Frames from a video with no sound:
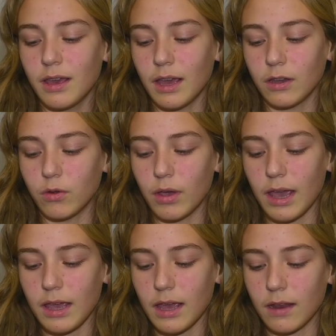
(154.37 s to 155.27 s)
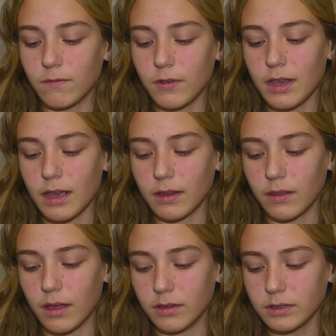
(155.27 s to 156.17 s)
and who hate envy and
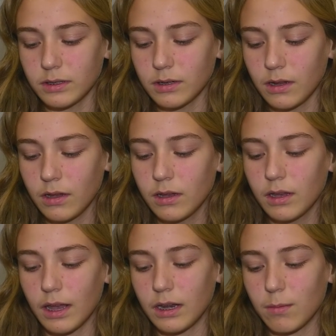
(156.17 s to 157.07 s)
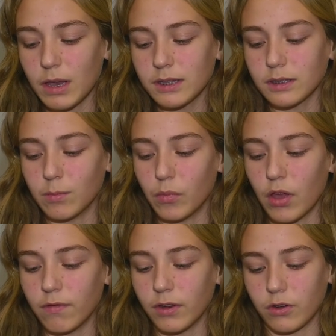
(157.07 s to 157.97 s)
lust, and he makes them
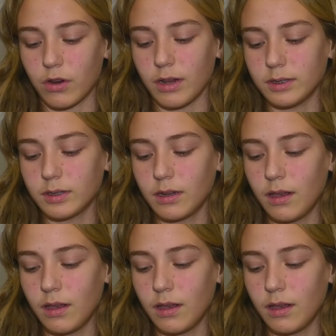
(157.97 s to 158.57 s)
love in Christ.